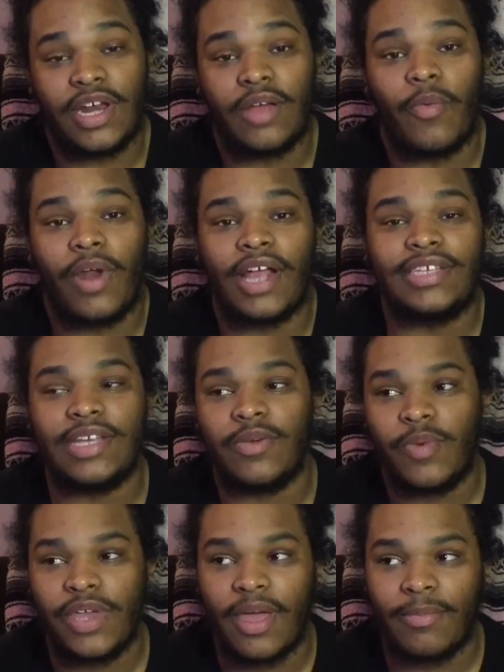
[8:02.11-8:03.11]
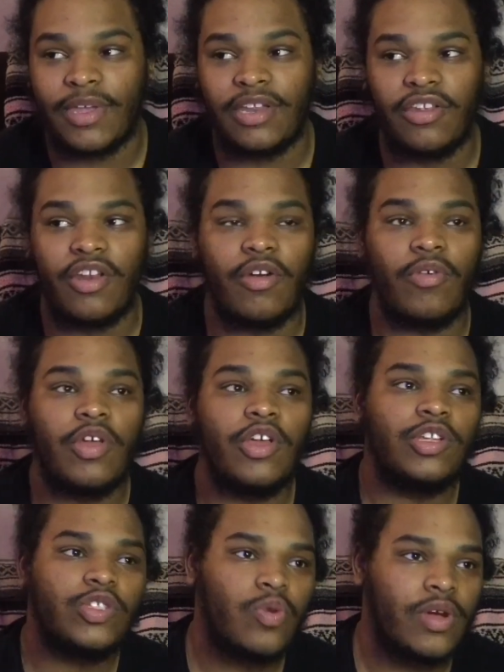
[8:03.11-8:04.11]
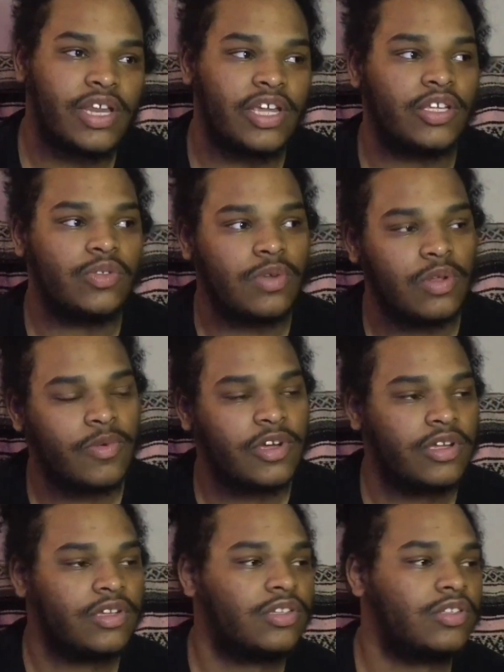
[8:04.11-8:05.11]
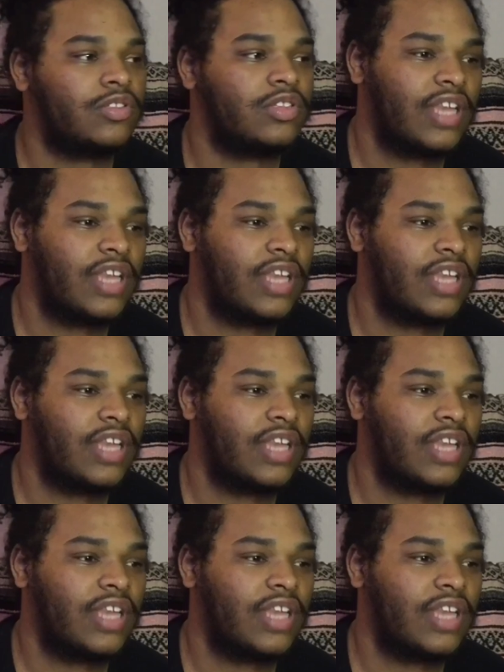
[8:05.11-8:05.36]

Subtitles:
And when I say we, I mean, you know, 20, 21,